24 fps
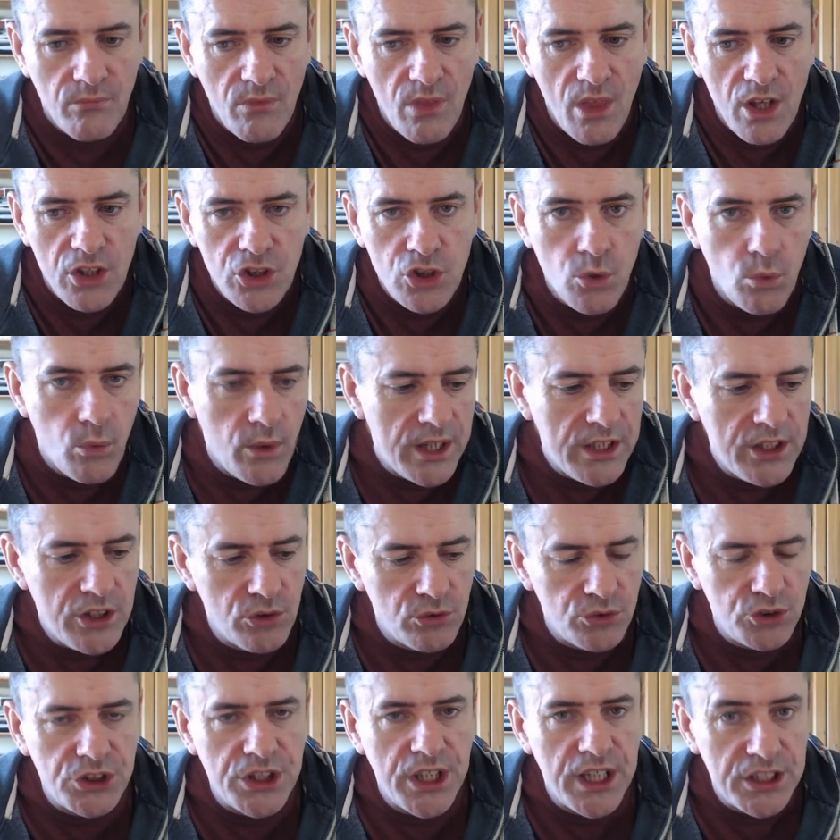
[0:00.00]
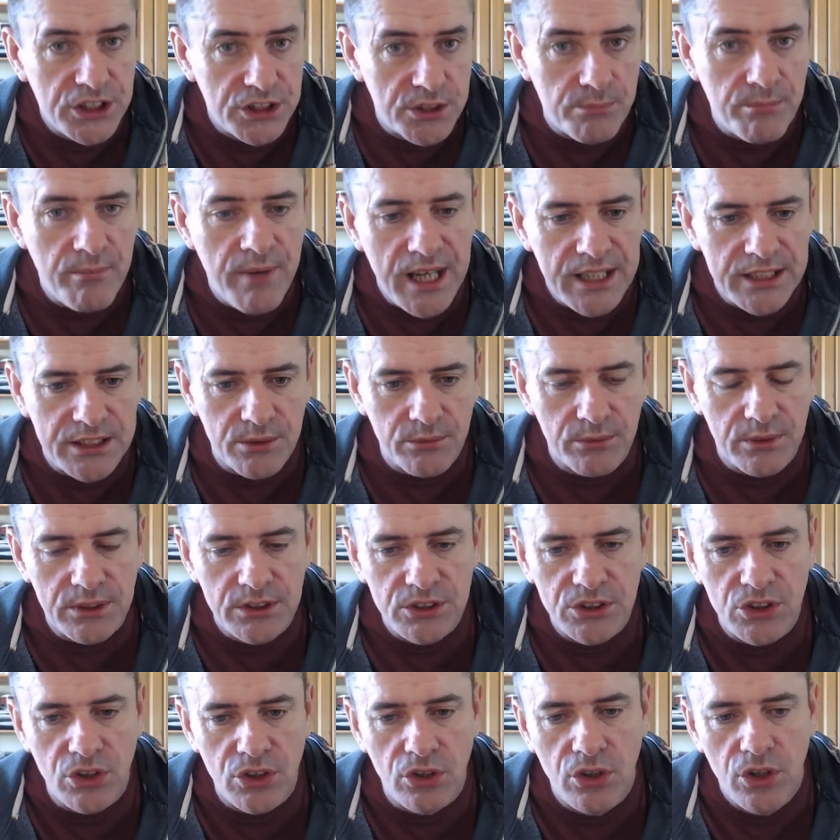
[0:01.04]
the way you change a manual.
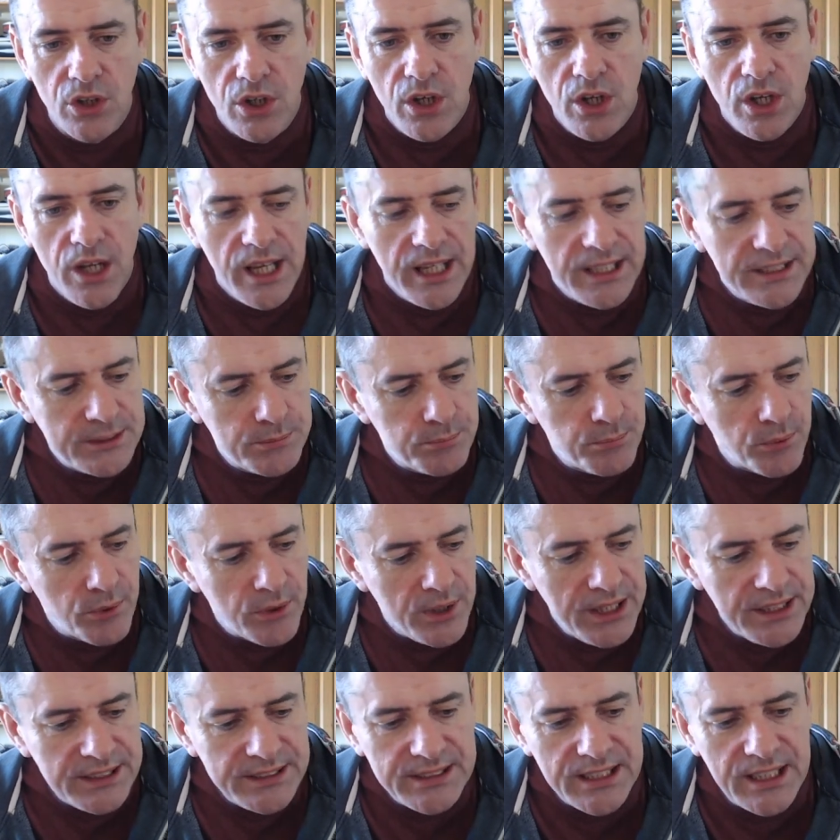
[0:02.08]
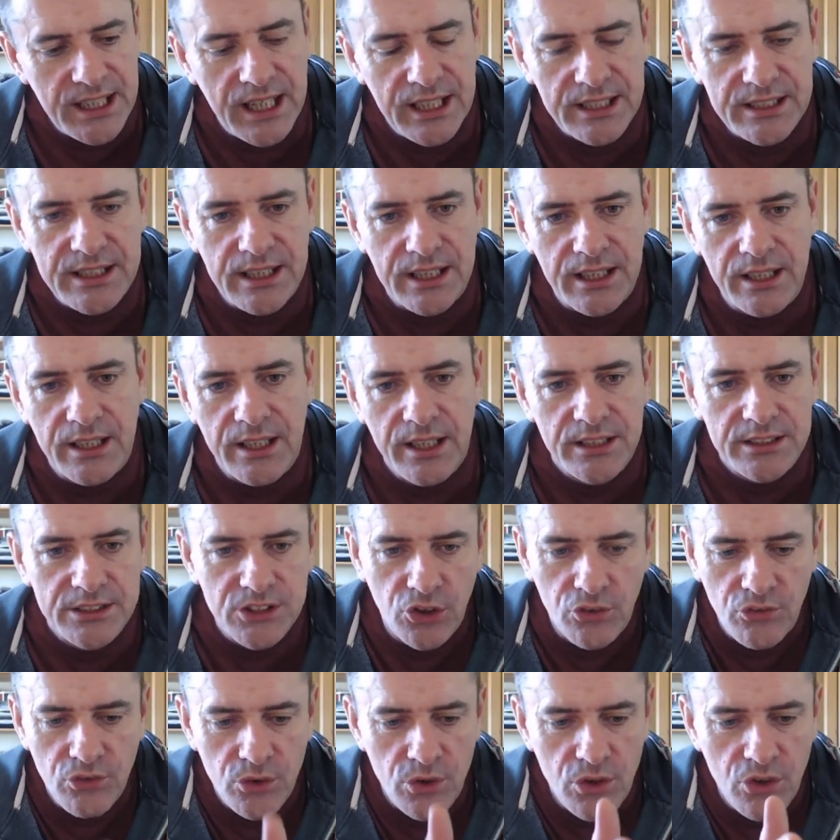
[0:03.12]
So it's pre-selecting. So
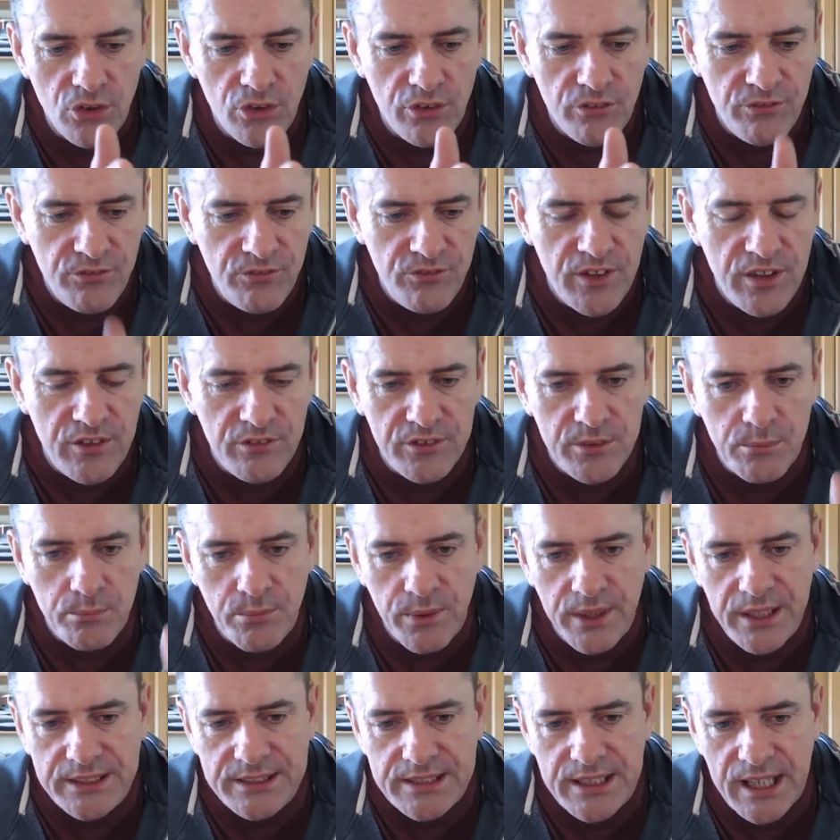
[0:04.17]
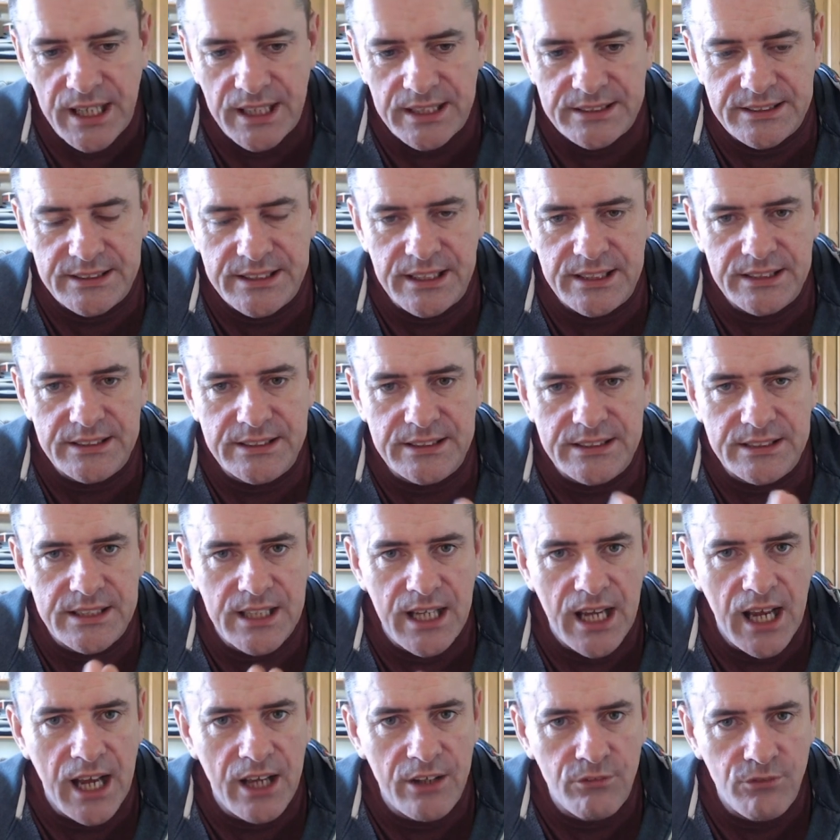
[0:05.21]
when you're in 5th, it pre-selects 6th
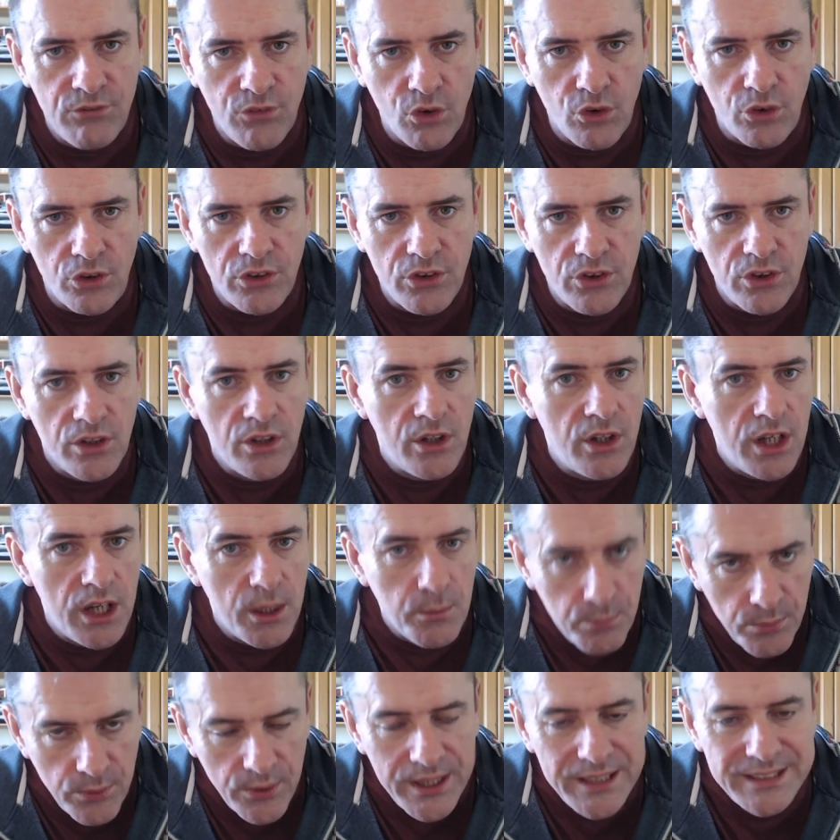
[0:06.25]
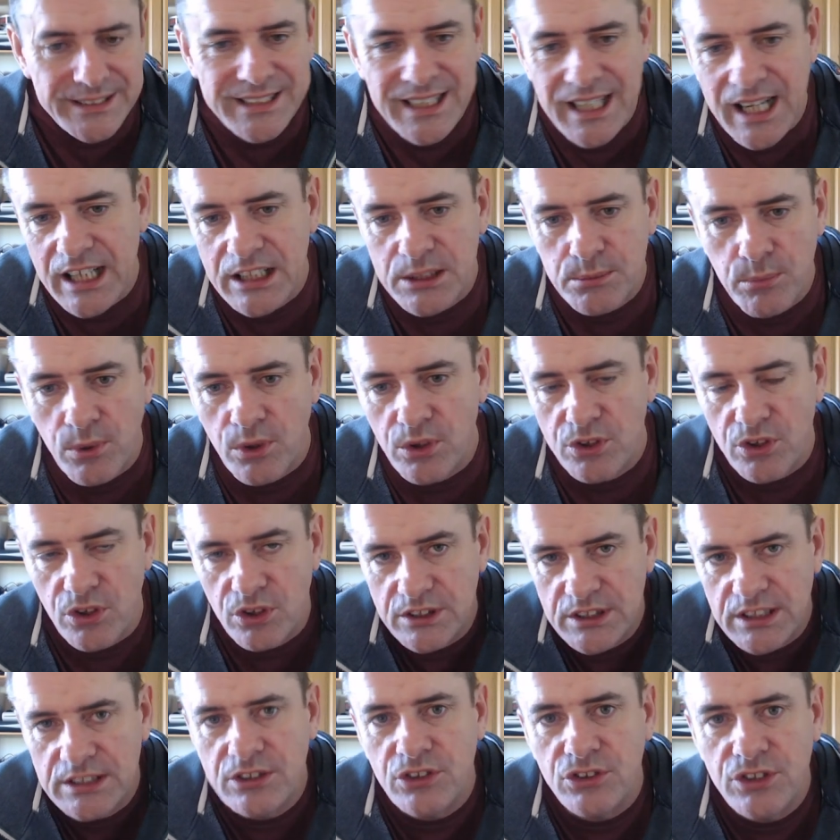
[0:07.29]
and 4th. It pre-selects both of those.
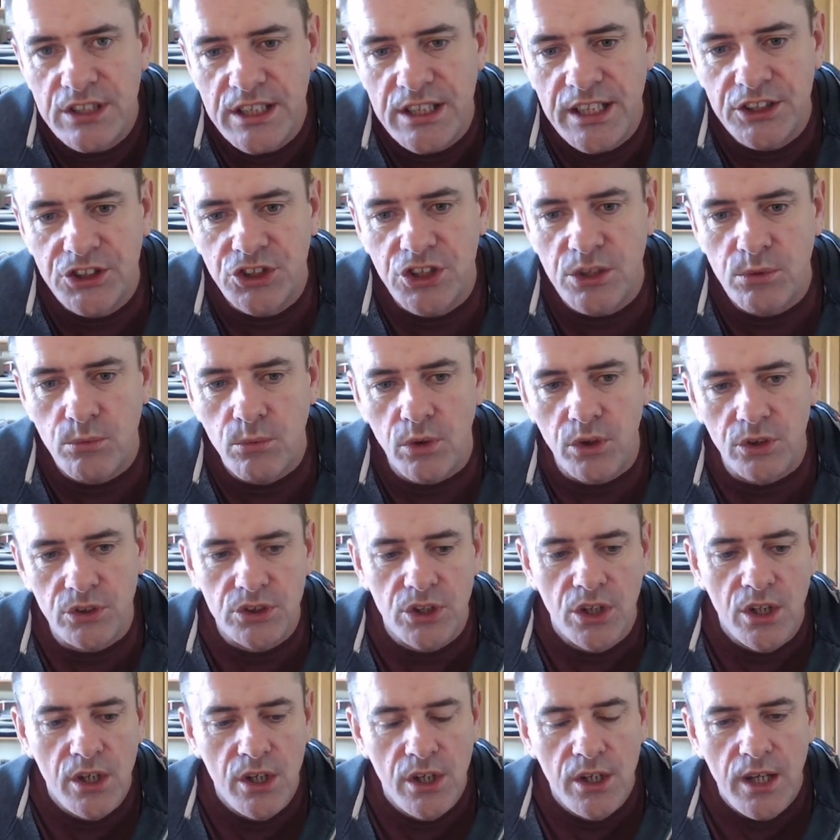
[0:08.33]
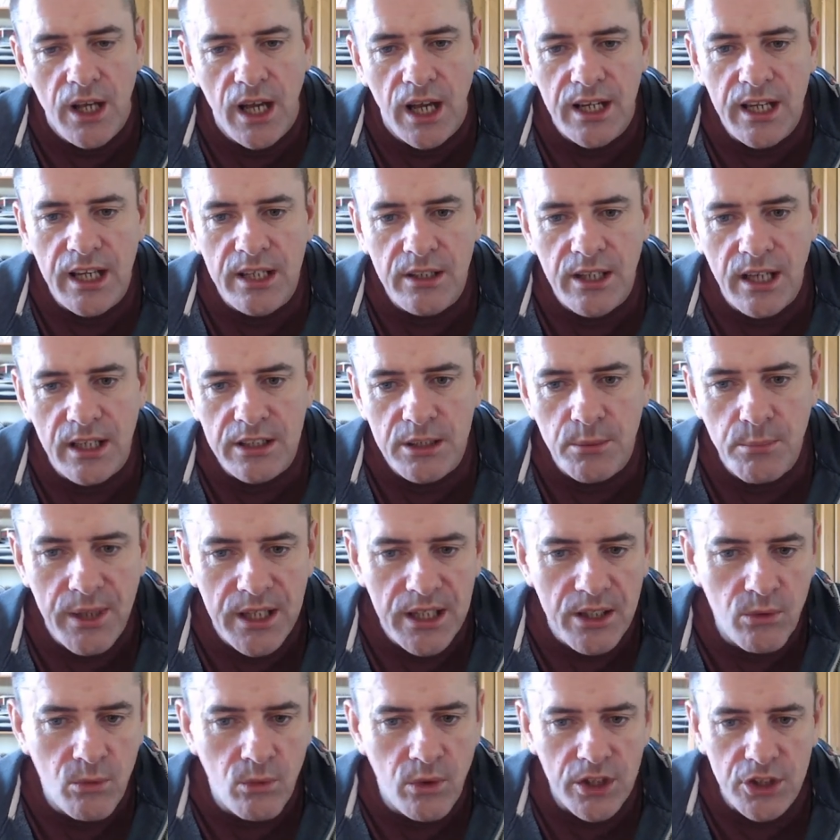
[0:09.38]
That's how DSG works. And then depending
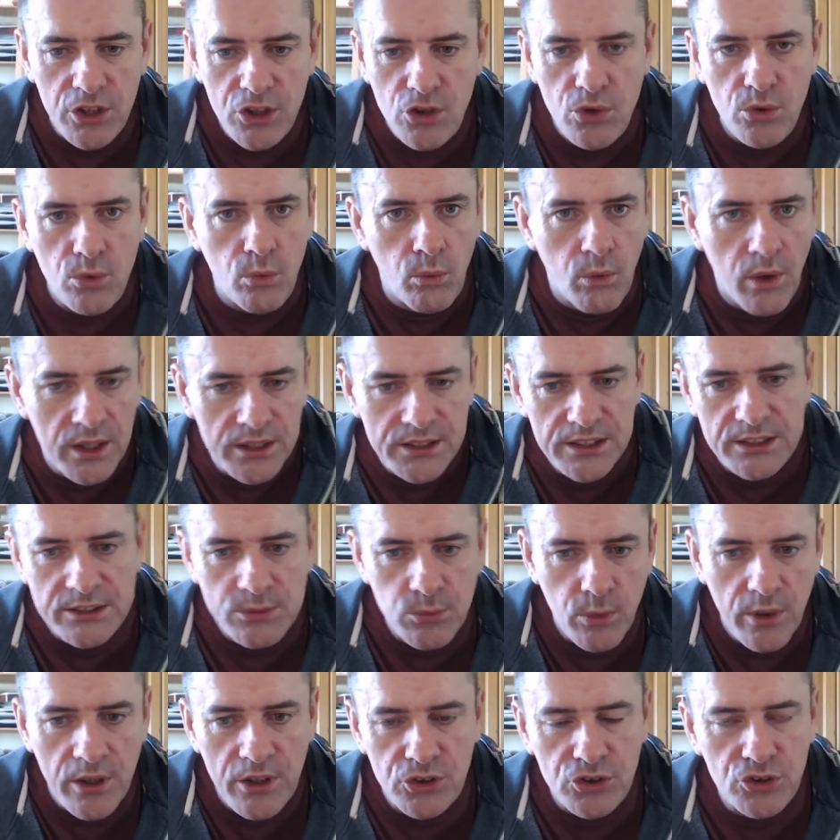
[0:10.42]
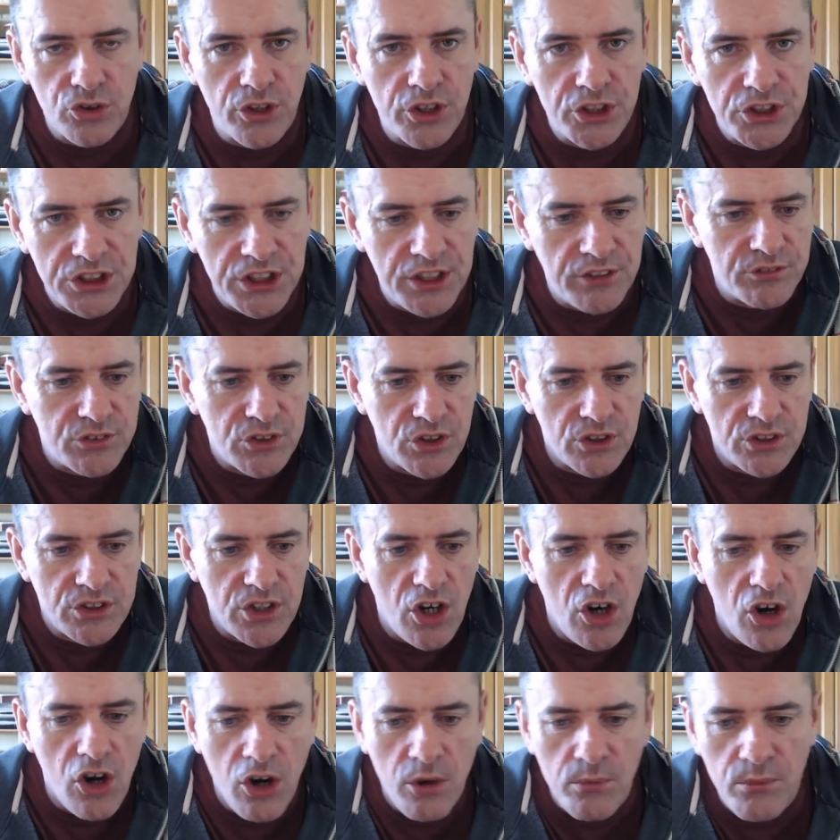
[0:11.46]
on what you want is where it's going to shift. So it's
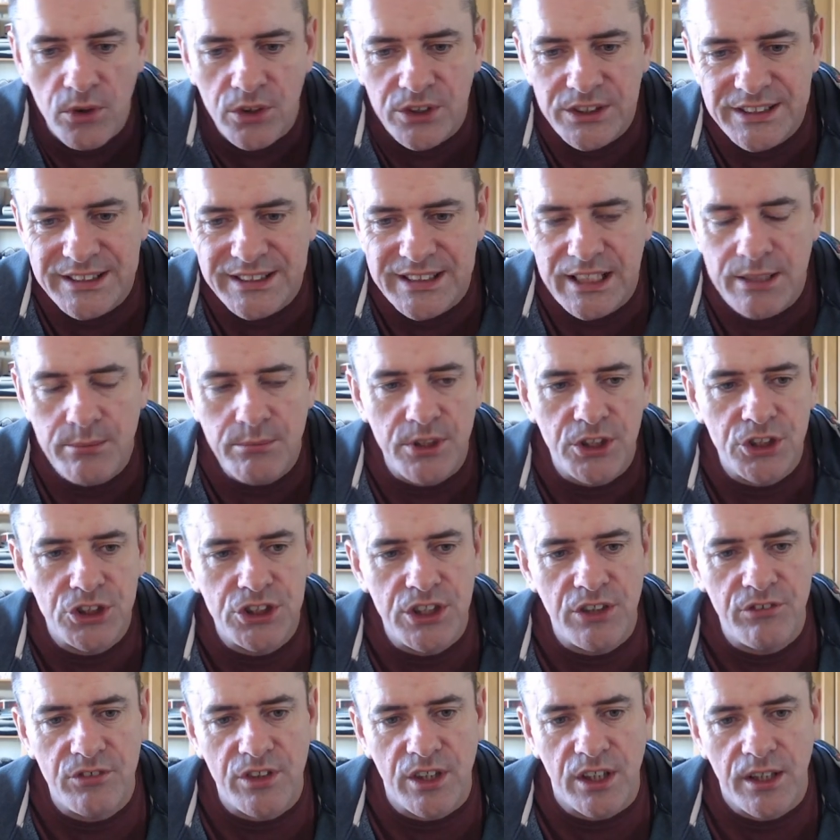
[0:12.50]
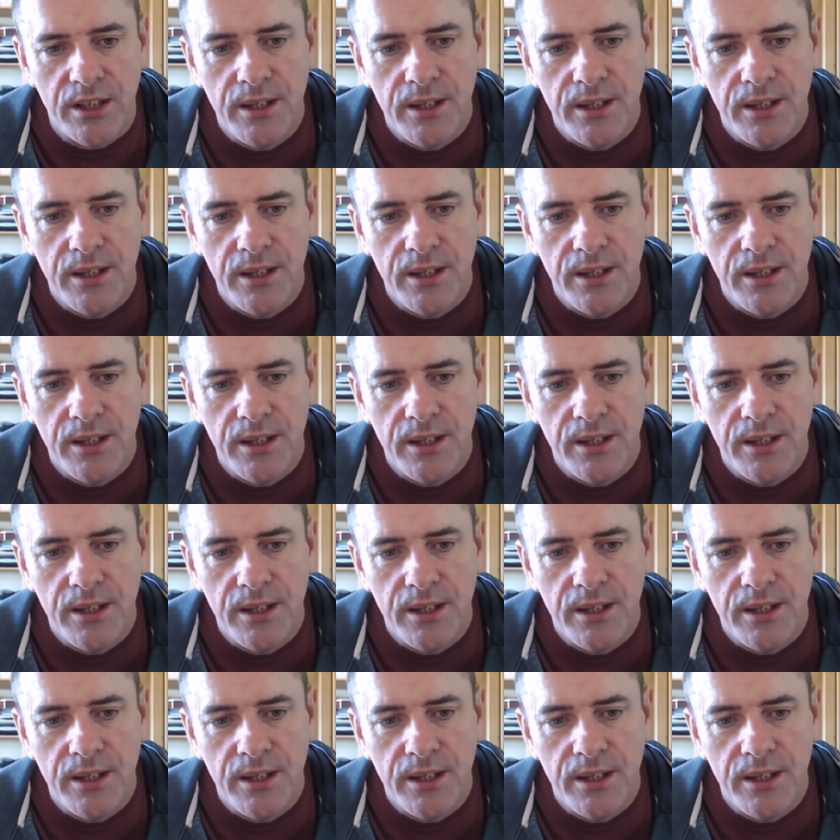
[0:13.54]
almost seamless shifting.